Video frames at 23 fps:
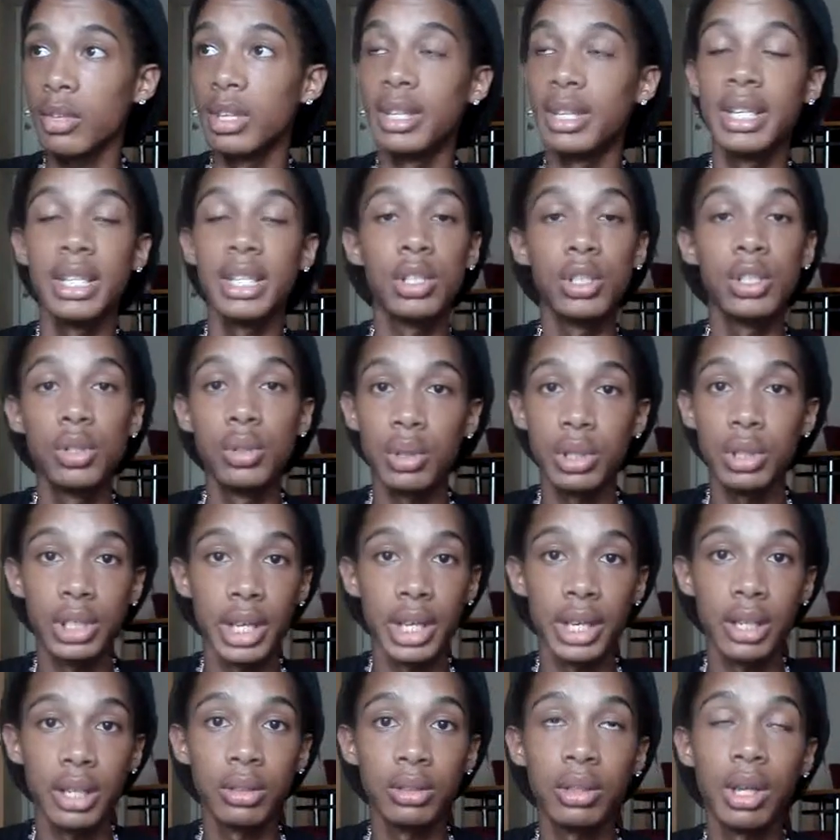this is your
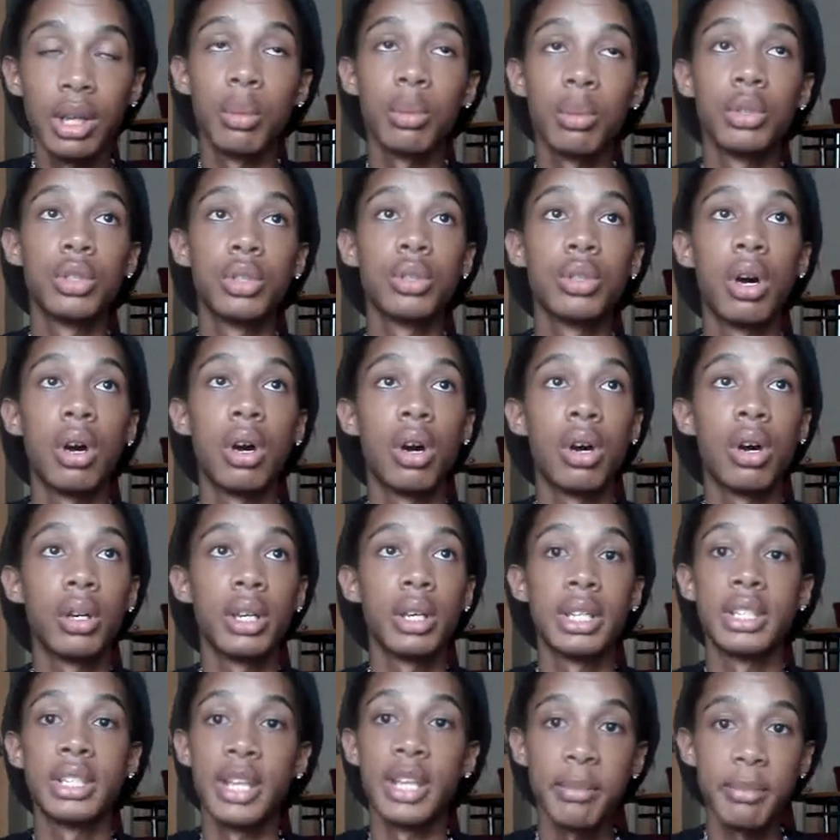channel. I want you to all
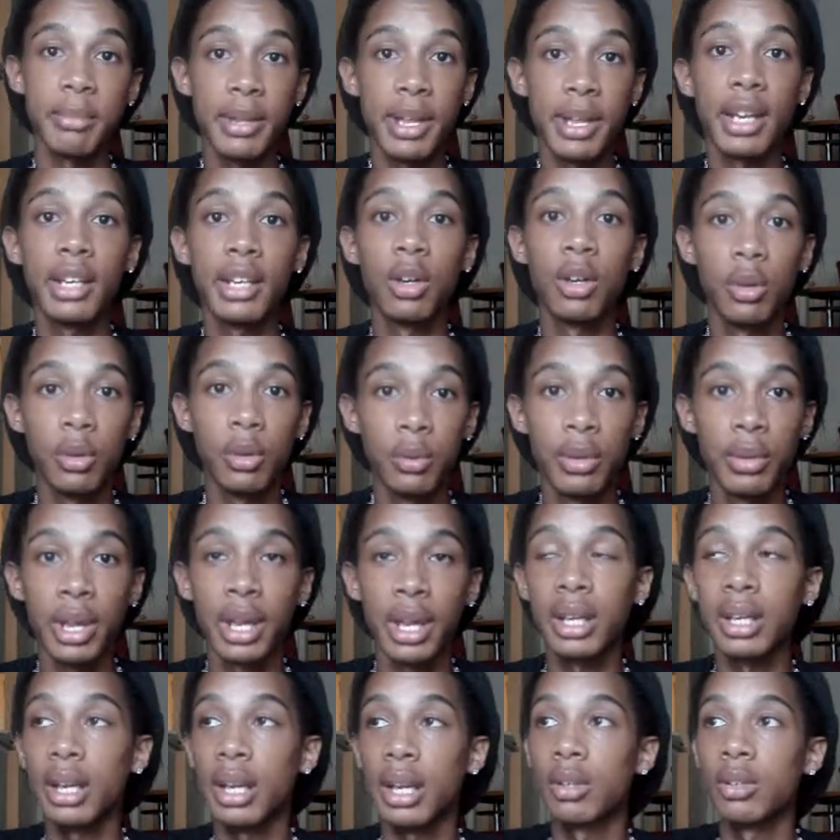accept that, home
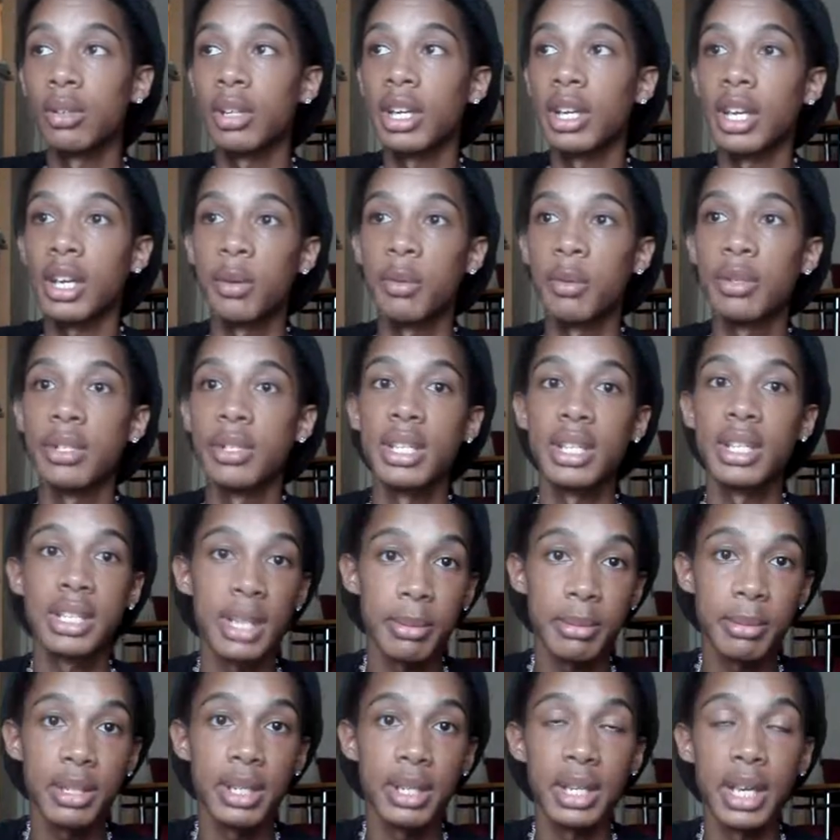that. I don't think anyone's
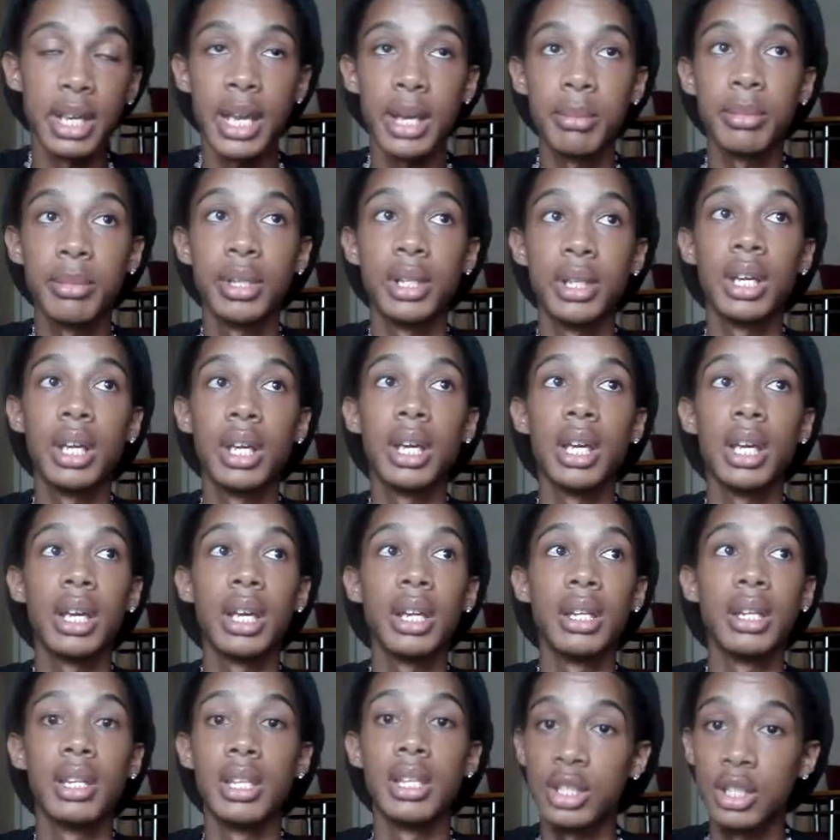accepted it yet, but
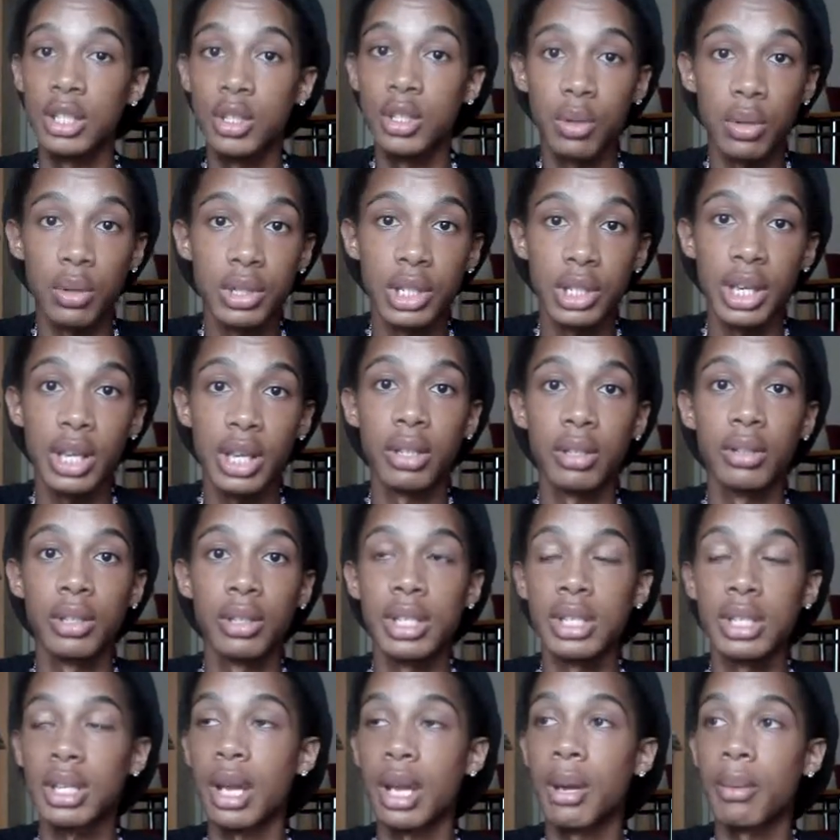this is your channel.
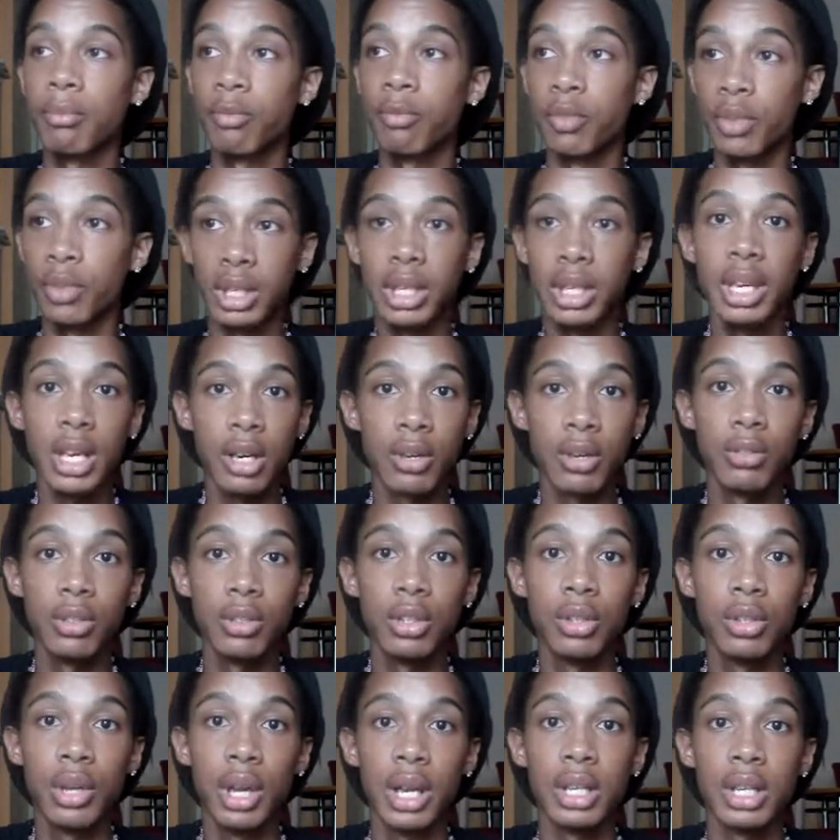I'm really here for
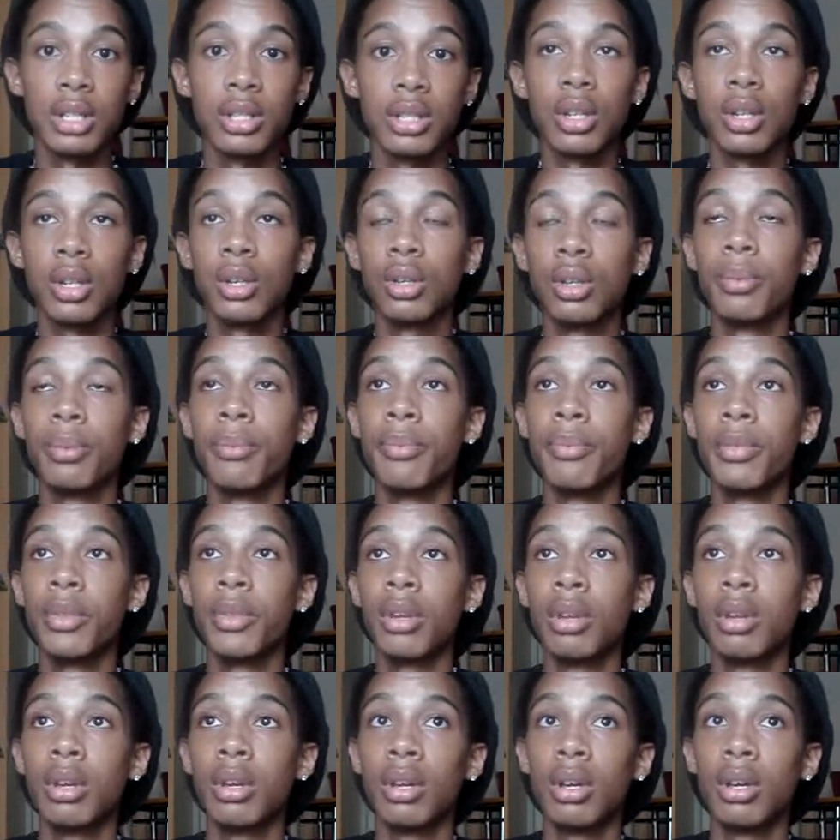you guys. So,
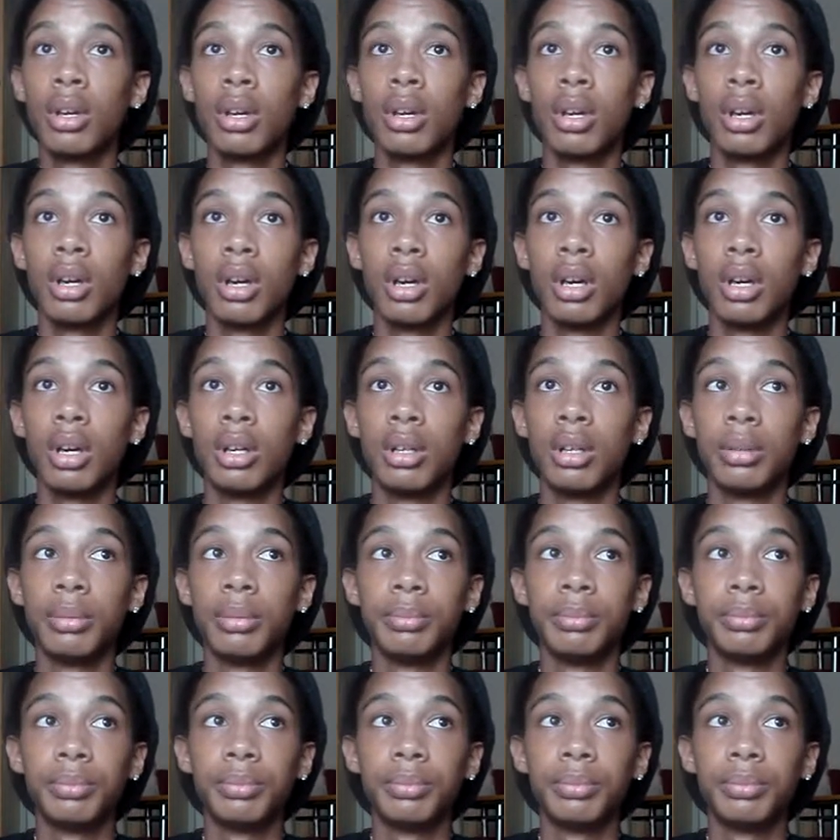yeah,